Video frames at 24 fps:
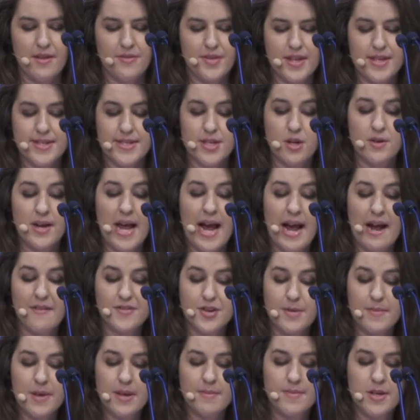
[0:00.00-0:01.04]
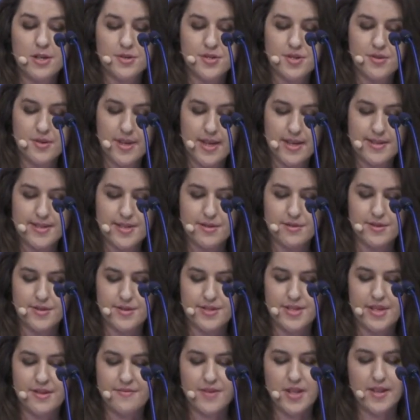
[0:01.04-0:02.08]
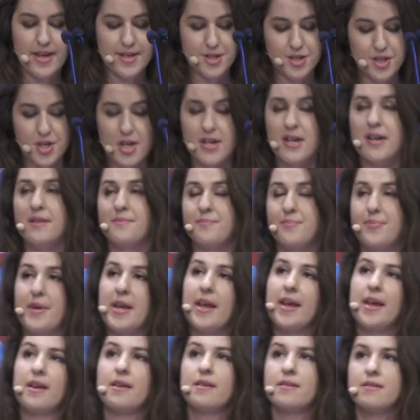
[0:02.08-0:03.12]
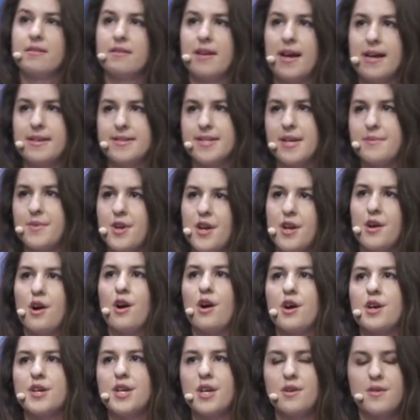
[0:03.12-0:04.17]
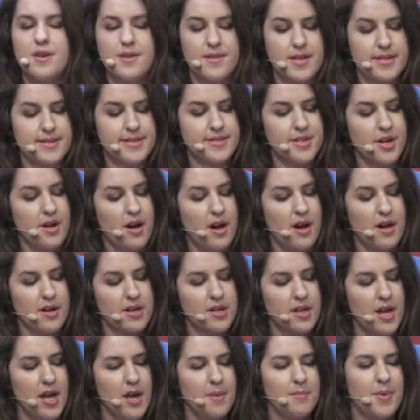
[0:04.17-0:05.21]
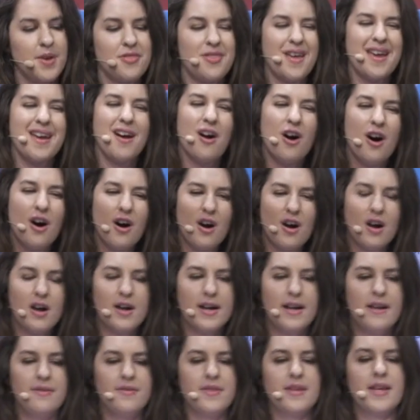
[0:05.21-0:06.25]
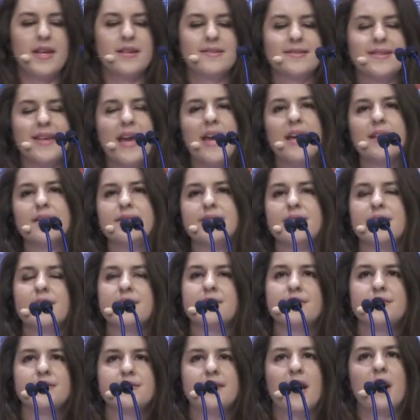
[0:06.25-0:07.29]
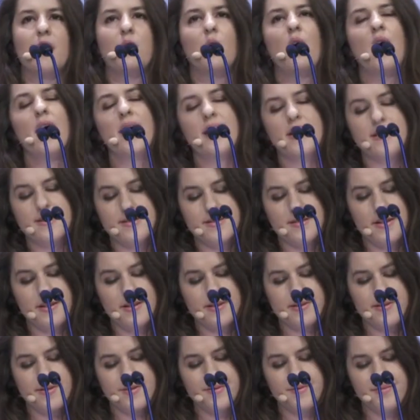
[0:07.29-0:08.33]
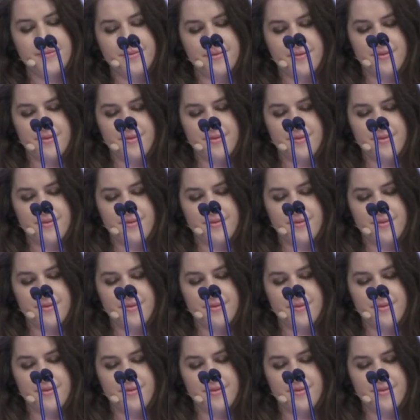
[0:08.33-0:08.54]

These don't have to be mutually exclusive, and they shouldn't be, as I'm going to argue in this talk, but they are in these cases. Now, why is this?